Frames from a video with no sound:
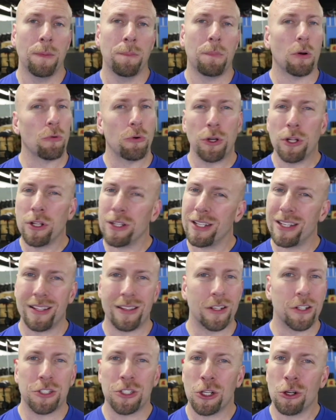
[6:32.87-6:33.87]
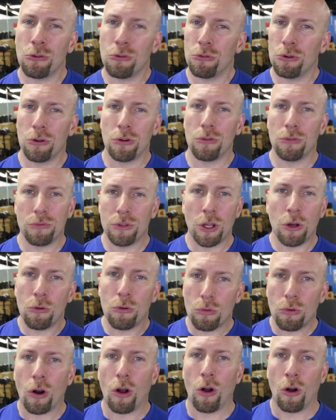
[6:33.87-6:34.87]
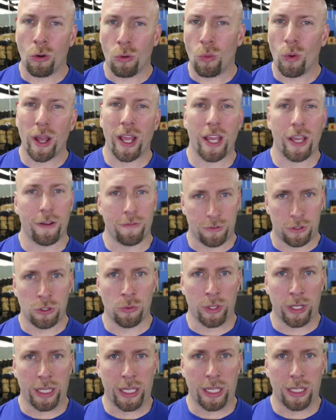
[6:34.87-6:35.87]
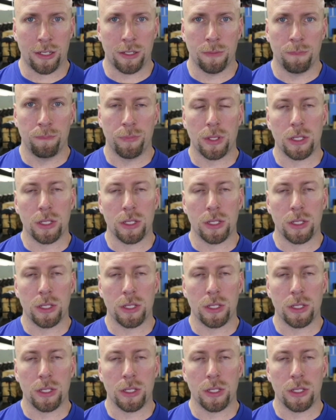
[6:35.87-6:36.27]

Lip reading: but really there's no wrong way of doing it.